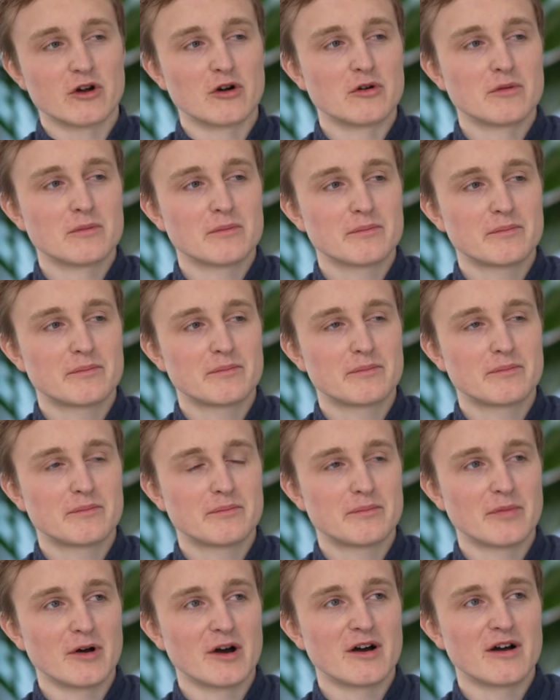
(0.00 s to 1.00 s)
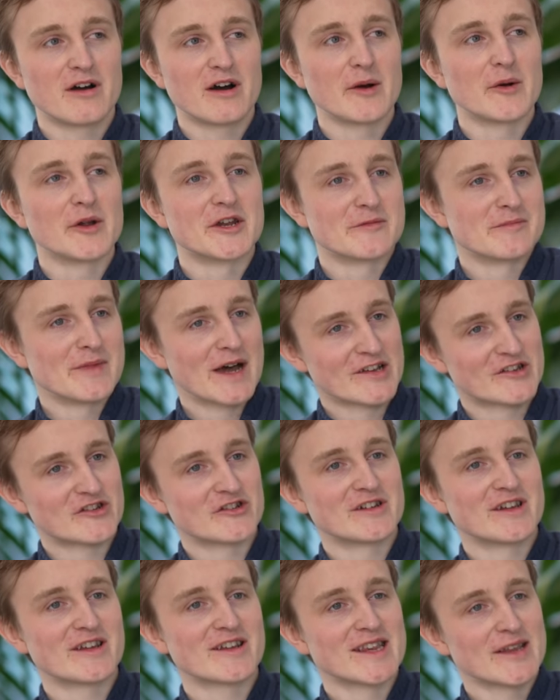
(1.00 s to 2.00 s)
role, but I would
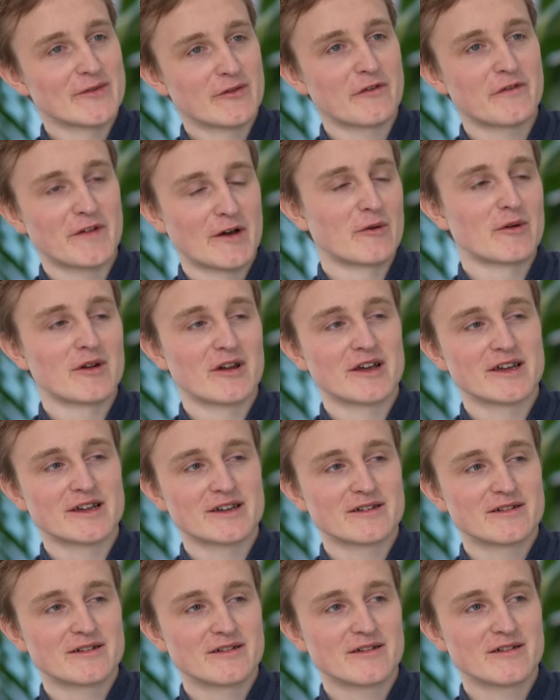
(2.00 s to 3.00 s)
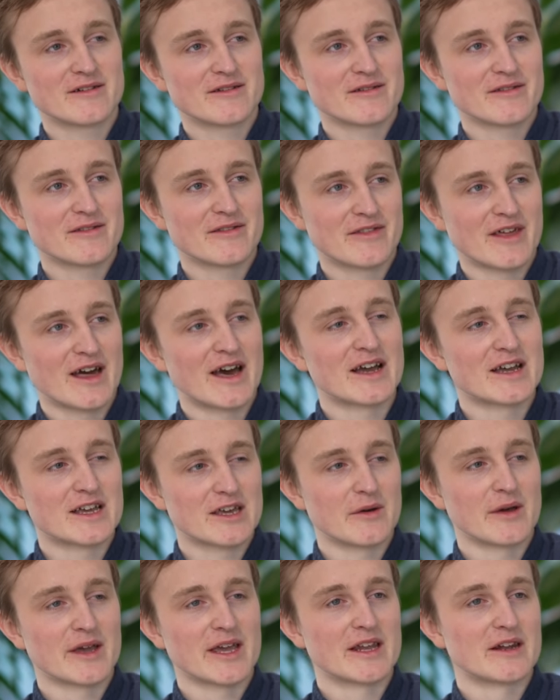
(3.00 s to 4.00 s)
imagine it's never felt like that,
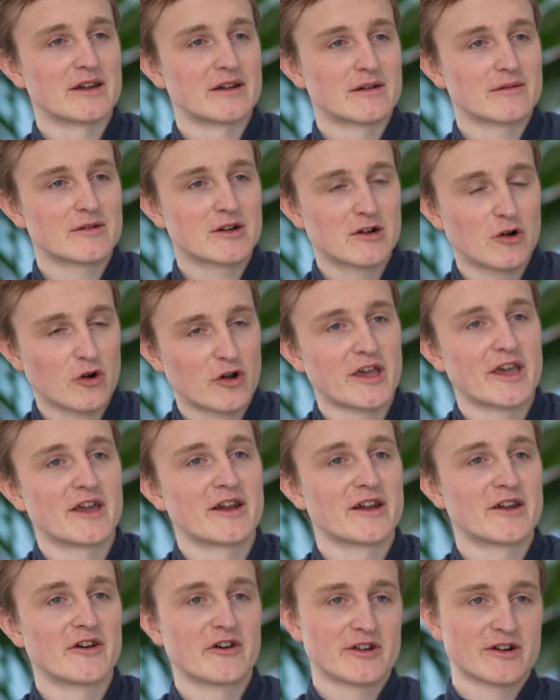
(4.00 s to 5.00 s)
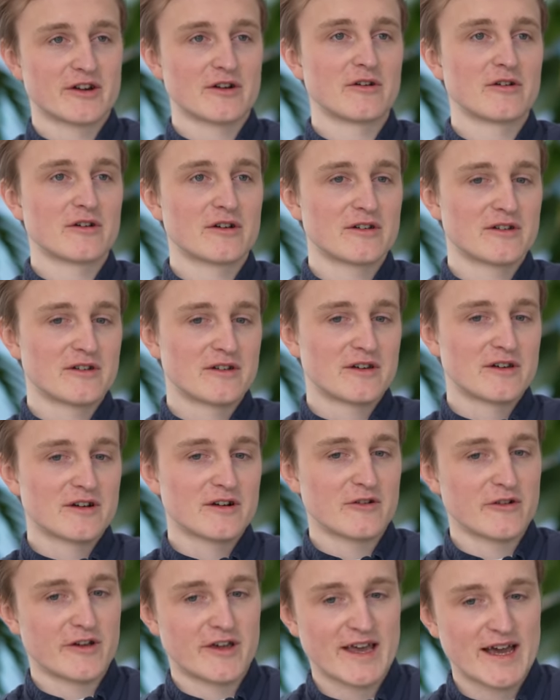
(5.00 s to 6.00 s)
going in and clocking in at 9 o'clock,
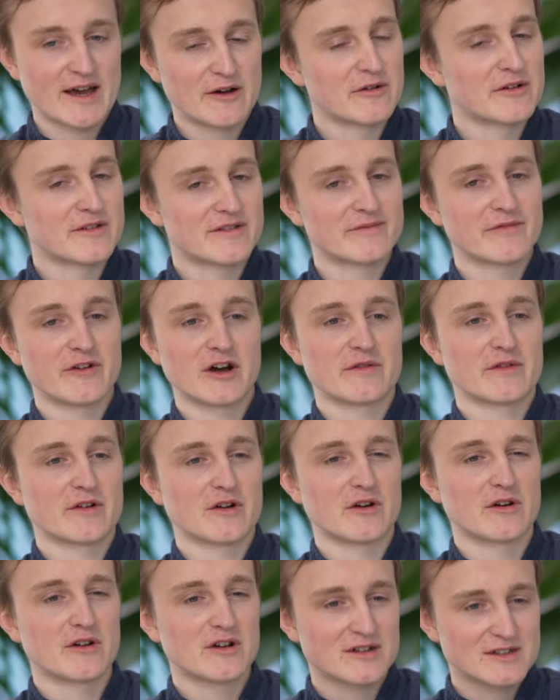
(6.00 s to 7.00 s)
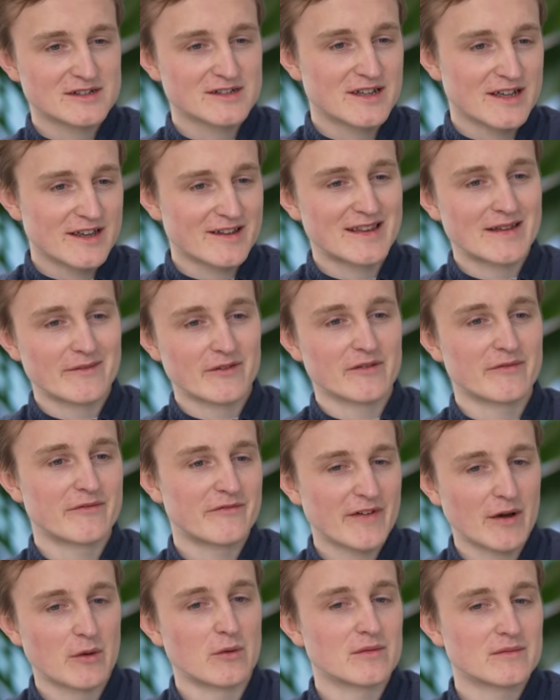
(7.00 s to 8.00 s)
clocking out at 5 o'clock. It's never
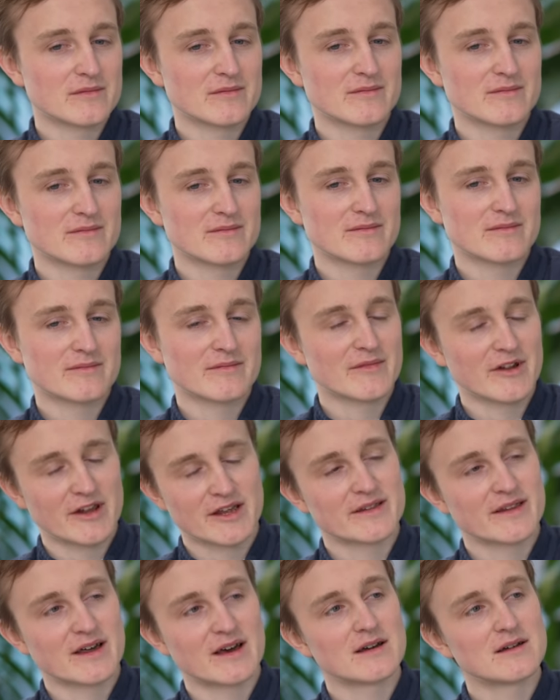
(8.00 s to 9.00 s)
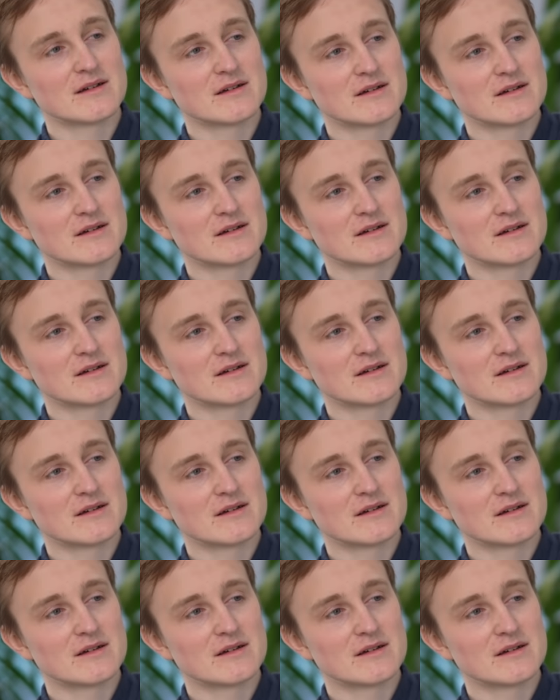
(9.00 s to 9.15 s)
felt like that.